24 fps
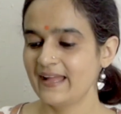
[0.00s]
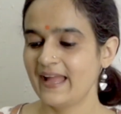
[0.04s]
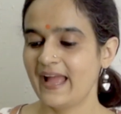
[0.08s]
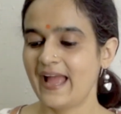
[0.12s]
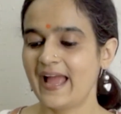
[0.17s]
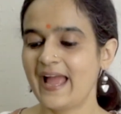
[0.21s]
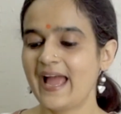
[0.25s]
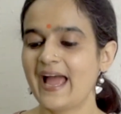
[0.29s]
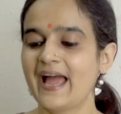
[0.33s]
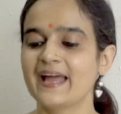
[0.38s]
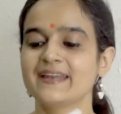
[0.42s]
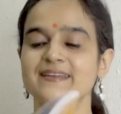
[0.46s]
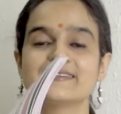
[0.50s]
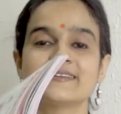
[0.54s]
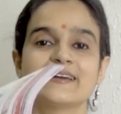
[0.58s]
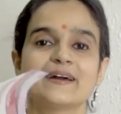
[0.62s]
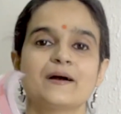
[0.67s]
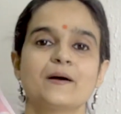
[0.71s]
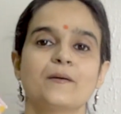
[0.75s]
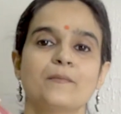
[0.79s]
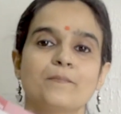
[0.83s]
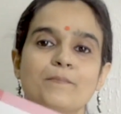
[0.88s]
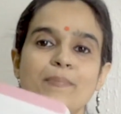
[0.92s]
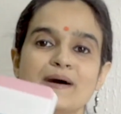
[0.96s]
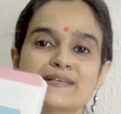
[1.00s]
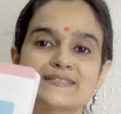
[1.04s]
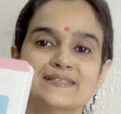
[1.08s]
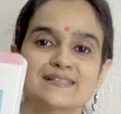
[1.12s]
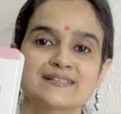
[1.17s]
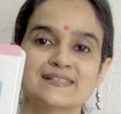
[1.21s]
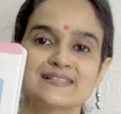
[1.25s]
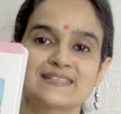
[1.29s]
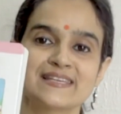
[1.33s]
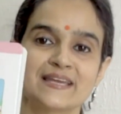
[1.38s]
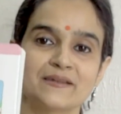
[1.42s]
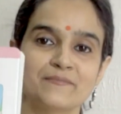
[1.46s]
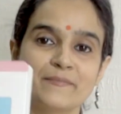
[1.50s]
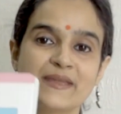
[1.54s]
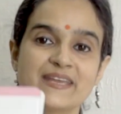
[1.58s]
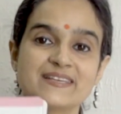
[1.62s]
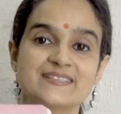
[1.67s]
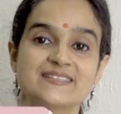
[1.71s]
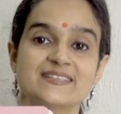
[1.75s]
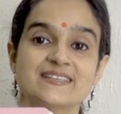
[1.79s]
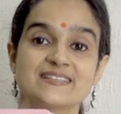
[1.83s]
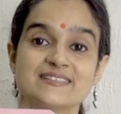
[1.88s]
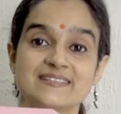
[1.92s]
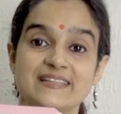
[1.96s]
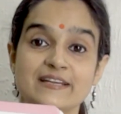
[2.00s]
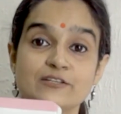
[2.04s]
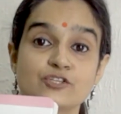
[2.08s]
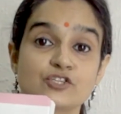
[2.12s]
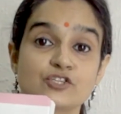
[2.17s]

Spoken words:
and puzzles and mazes that